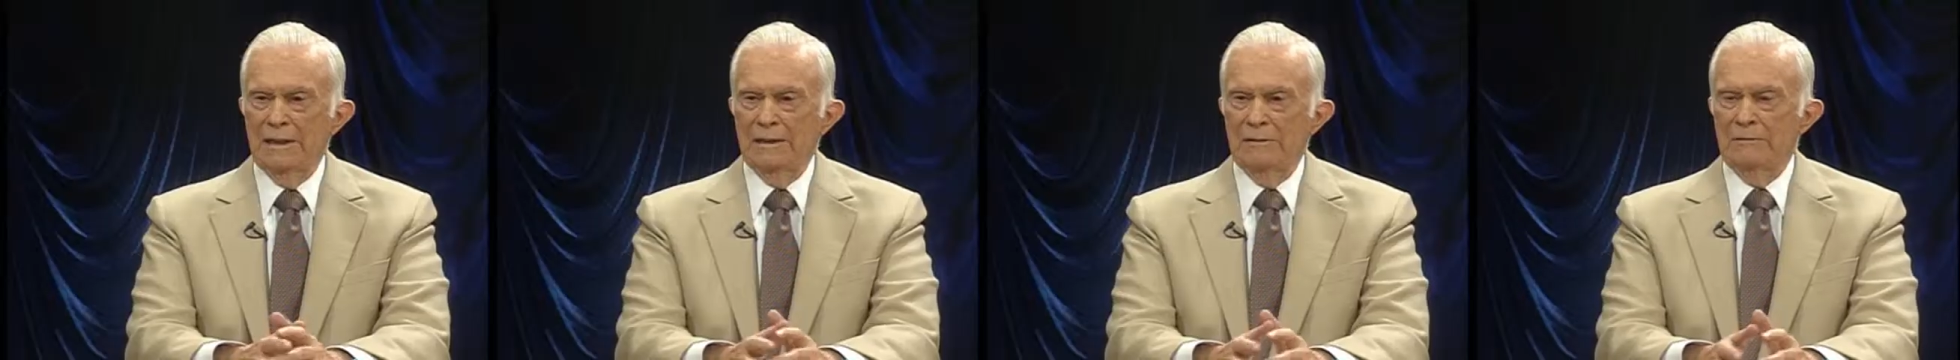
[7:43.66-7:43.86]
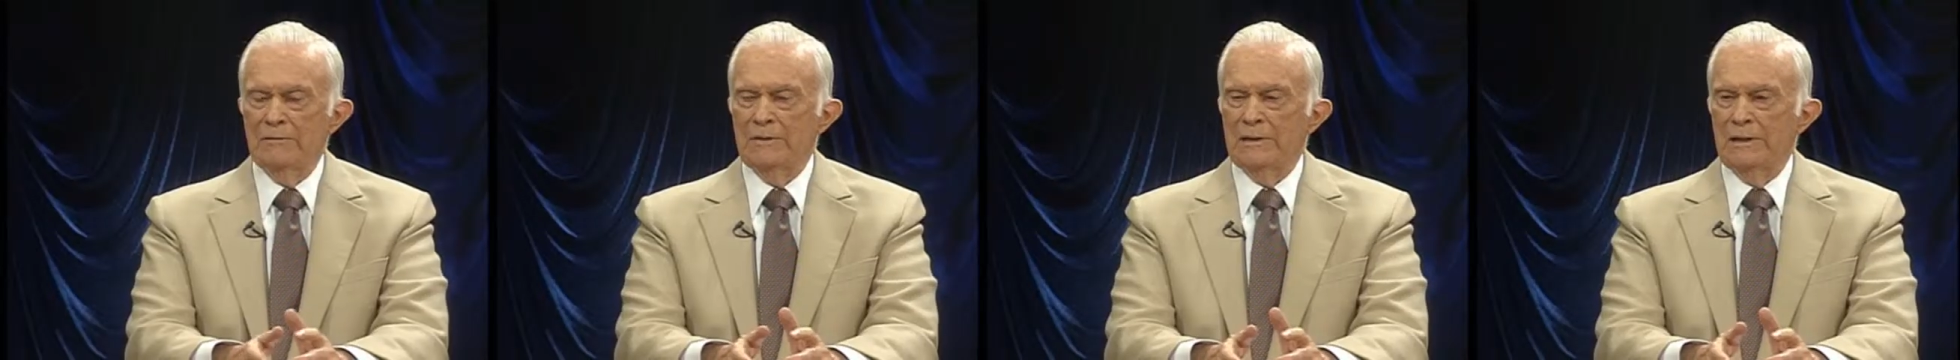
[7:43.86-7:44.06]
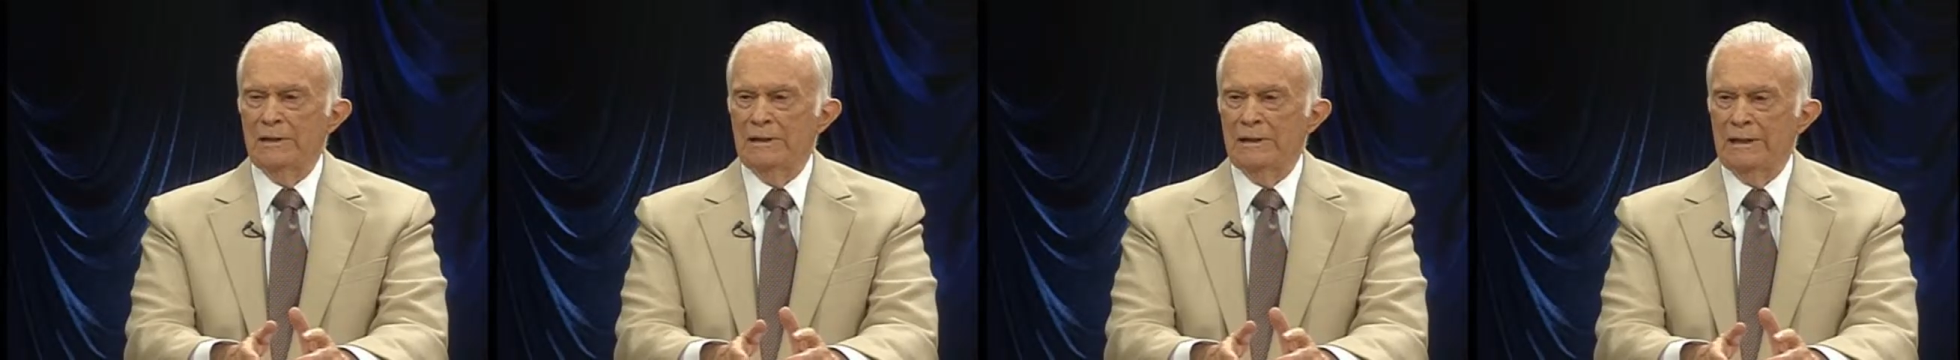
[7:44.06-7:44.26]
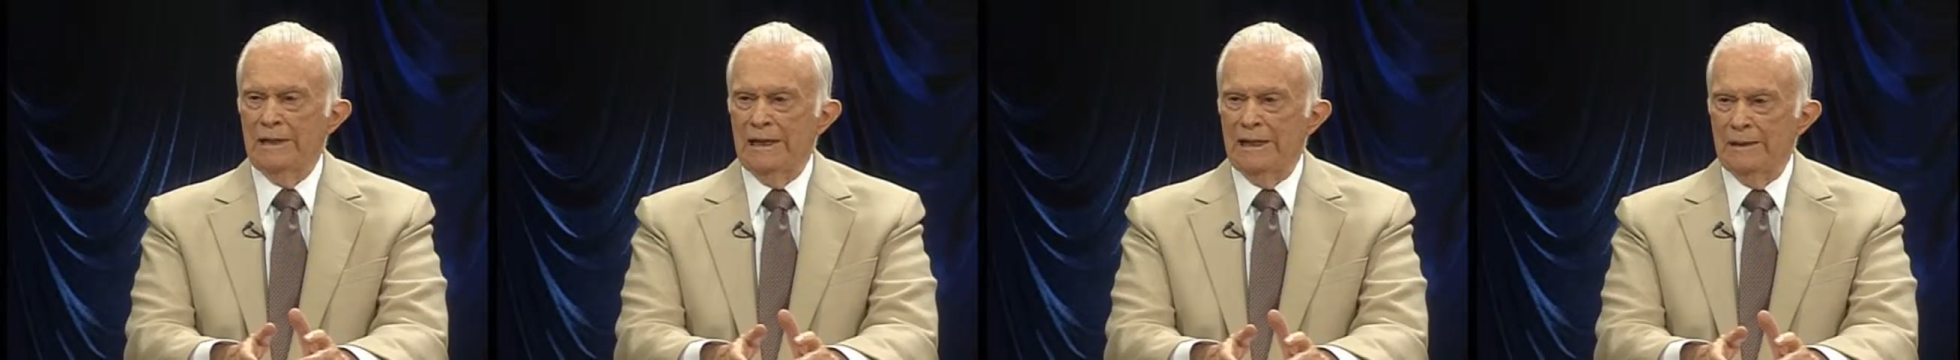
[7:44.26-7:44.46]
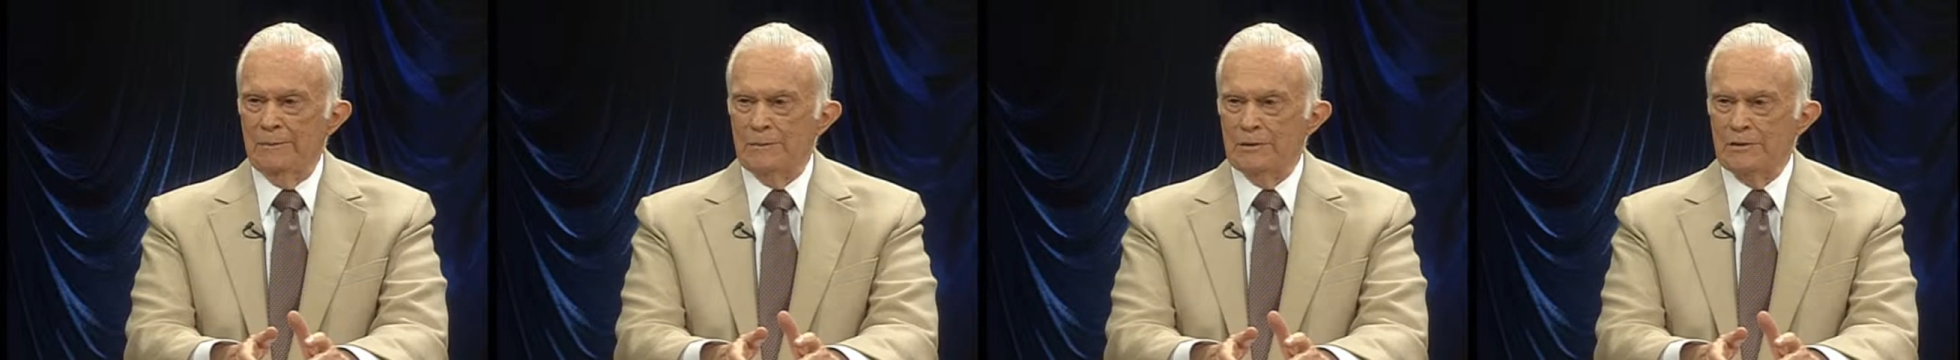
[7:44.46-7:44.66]
You've got an
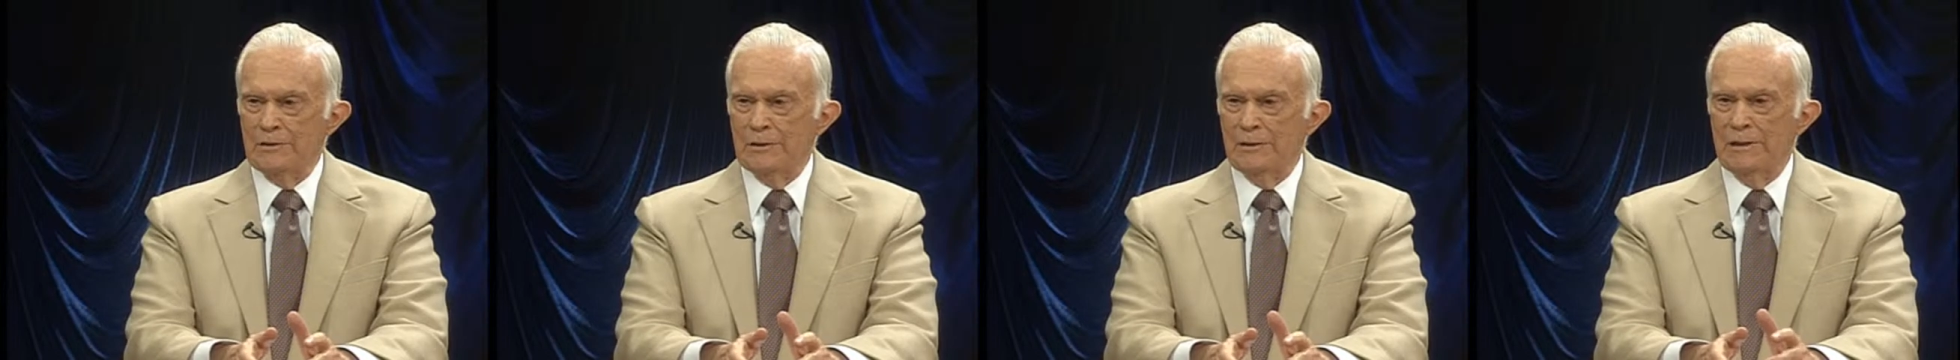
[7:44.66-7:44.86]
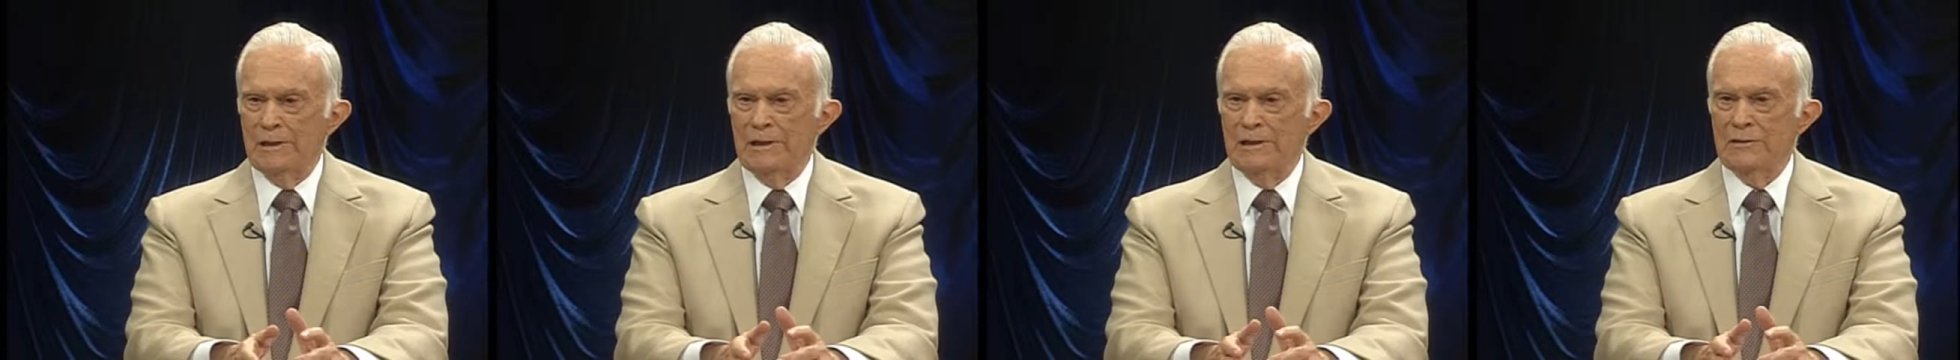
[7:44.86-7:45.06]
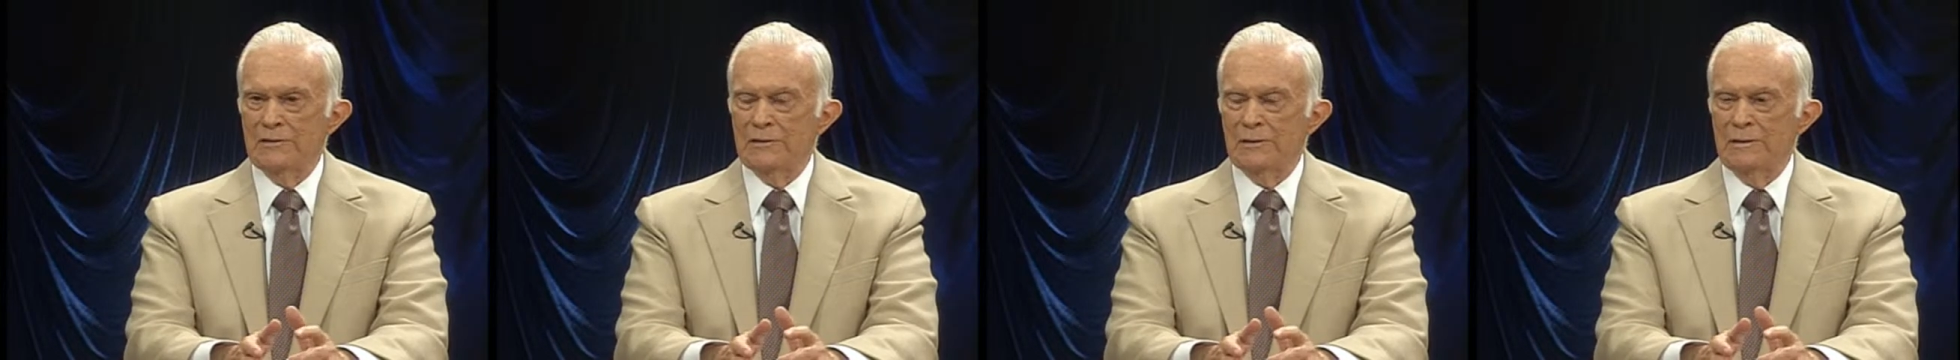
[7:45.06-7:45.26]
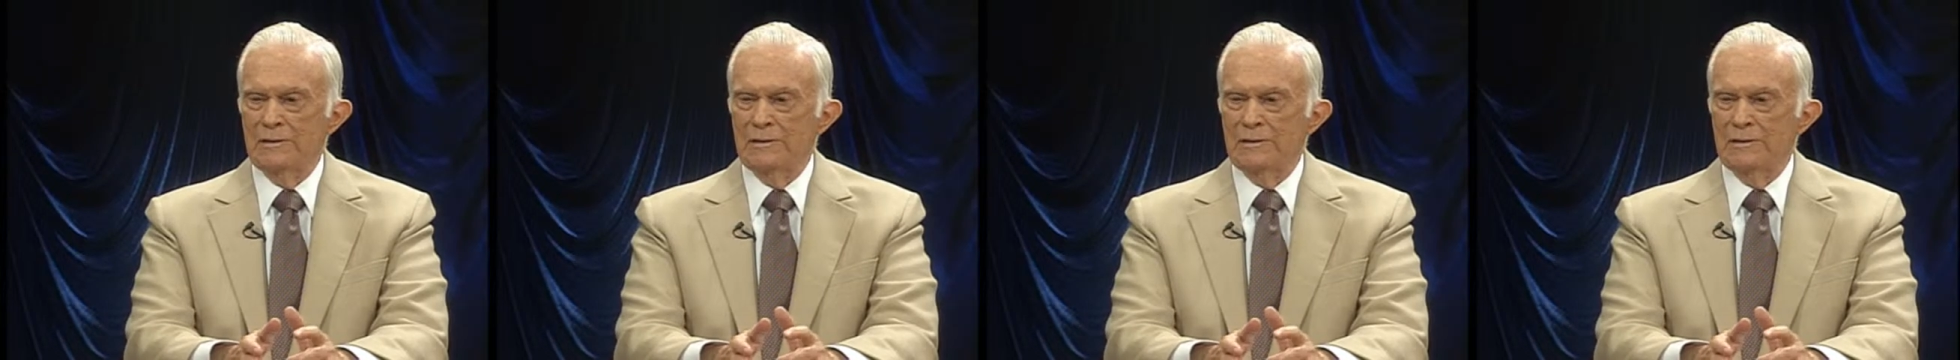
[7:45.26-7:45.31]
amateur against